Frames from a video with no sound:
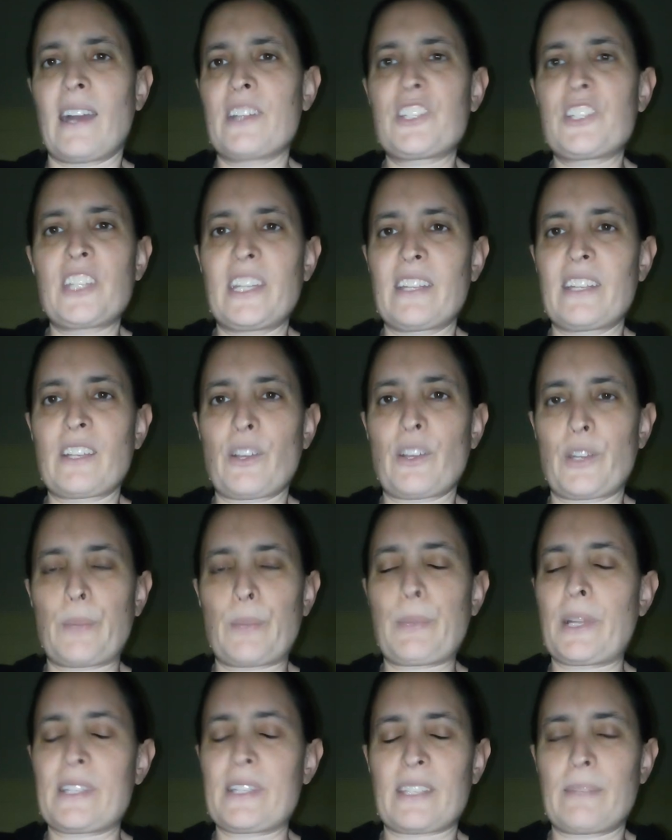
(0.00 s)
she didn't go to
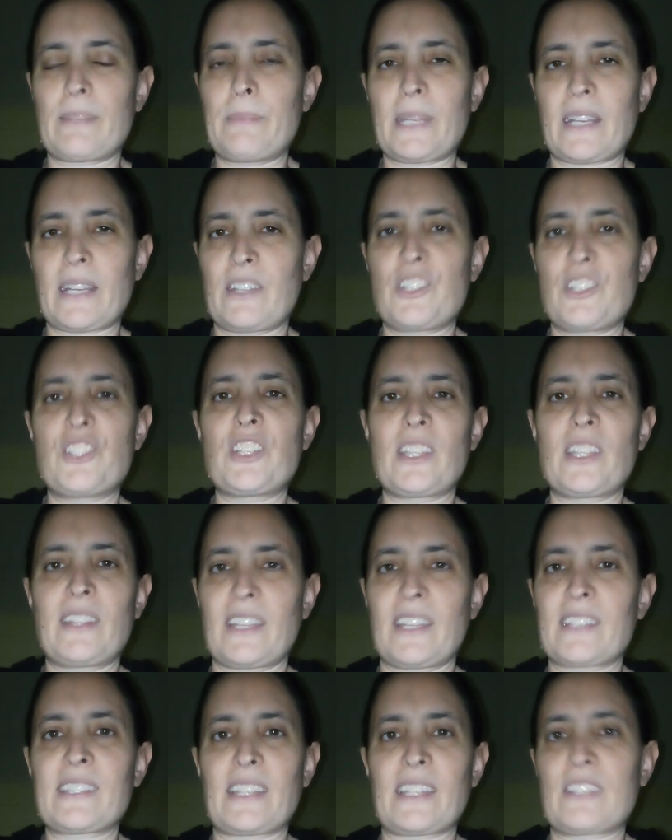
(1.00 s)
prison because she
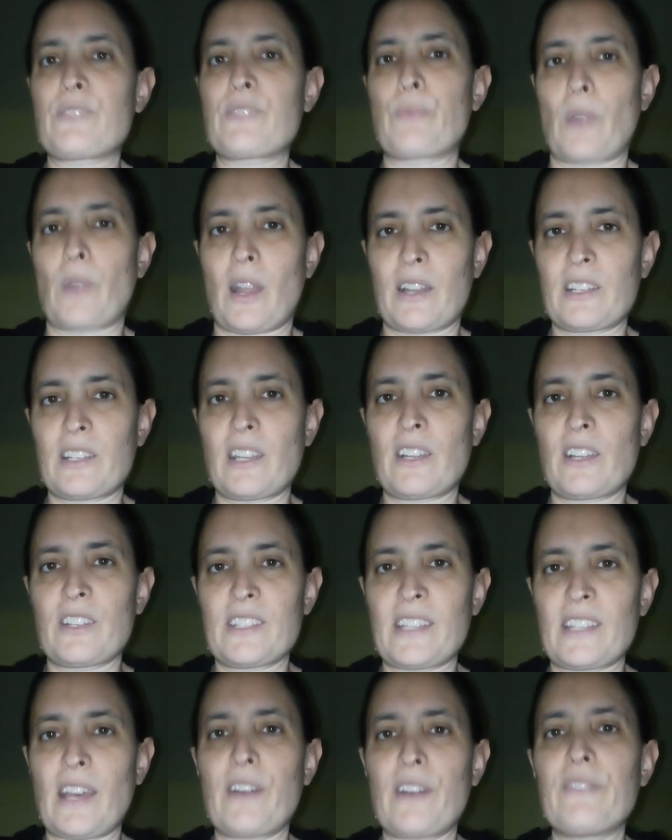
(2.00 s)
thinks that's wrong to
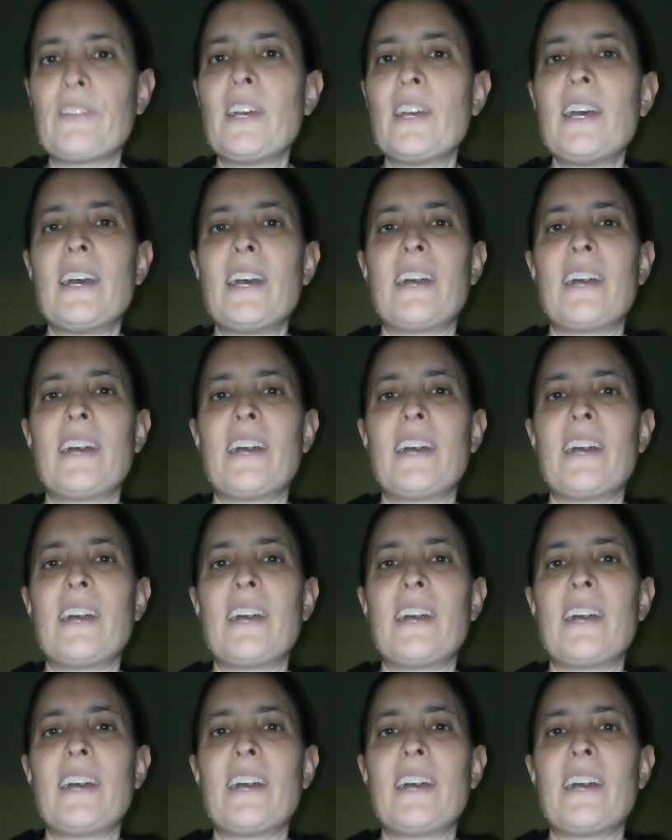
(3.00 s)
herself.